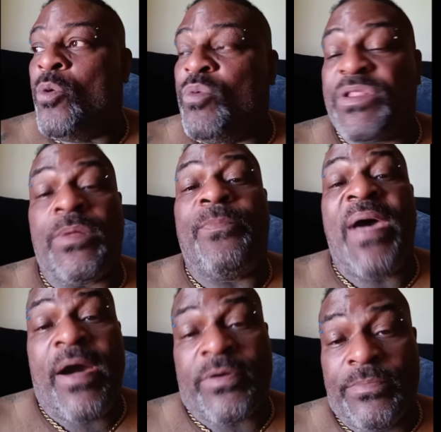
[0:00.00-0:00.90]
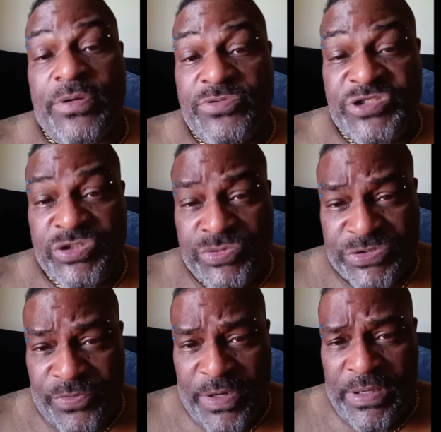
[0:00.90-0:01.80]
with some powder blue
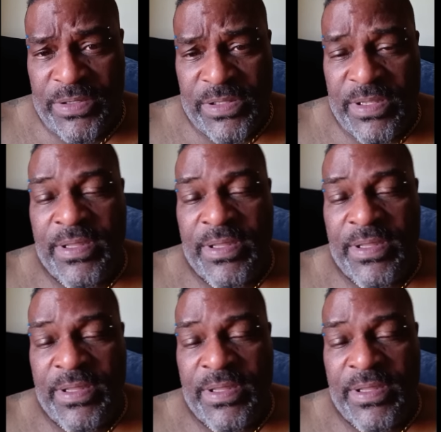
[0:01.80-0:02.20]
shoestrings.